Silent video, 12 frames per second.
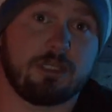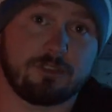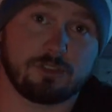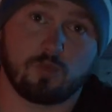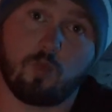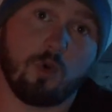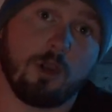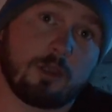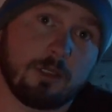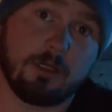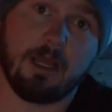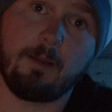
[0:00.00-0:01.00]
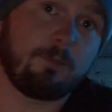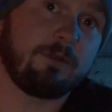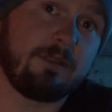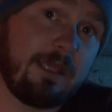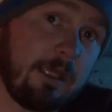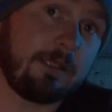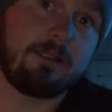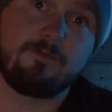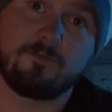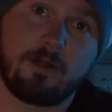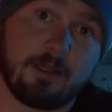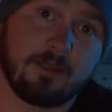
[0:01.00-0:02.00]
and just work it up and down in
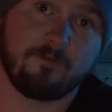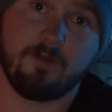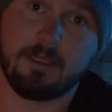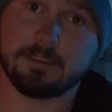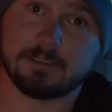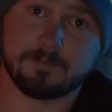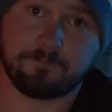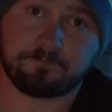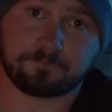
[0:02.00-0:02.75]
front of their face.